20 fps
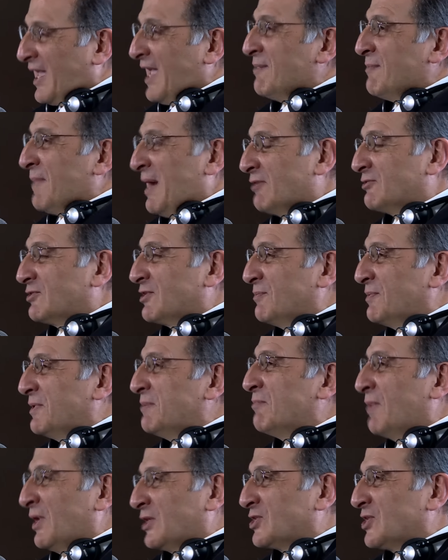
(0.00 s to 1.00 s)
came out to
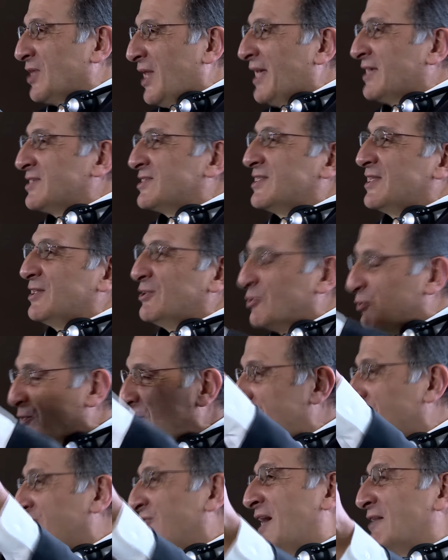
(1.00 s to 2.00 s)
be much less than
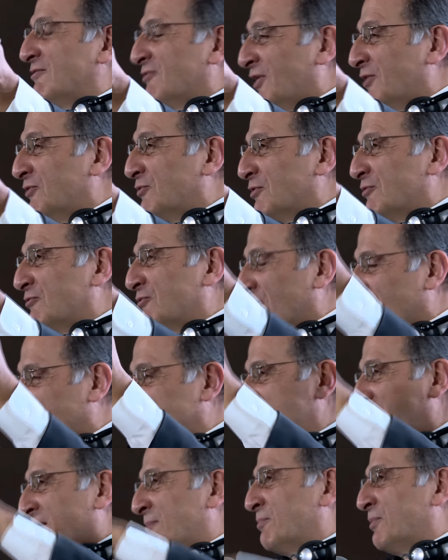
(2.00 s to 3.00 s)
doing 500,
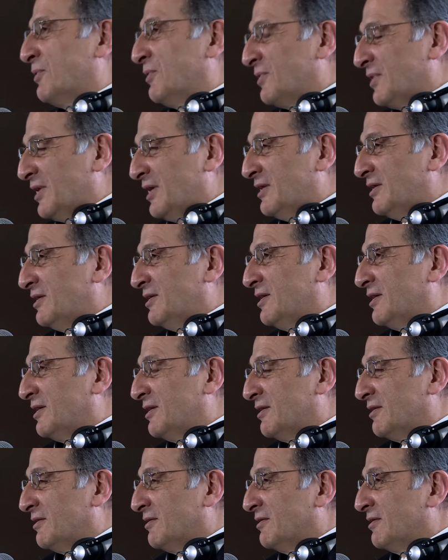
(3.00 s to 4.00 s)
for example,
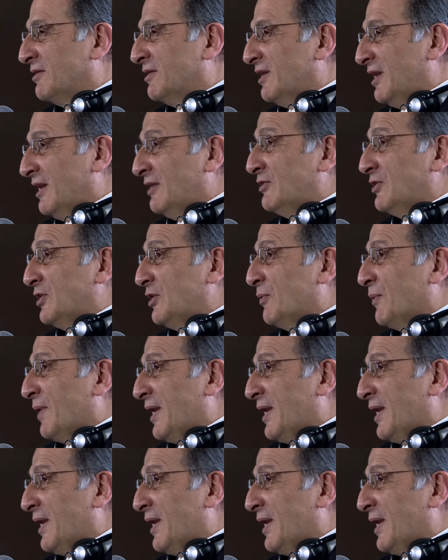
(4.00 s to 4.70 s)
in the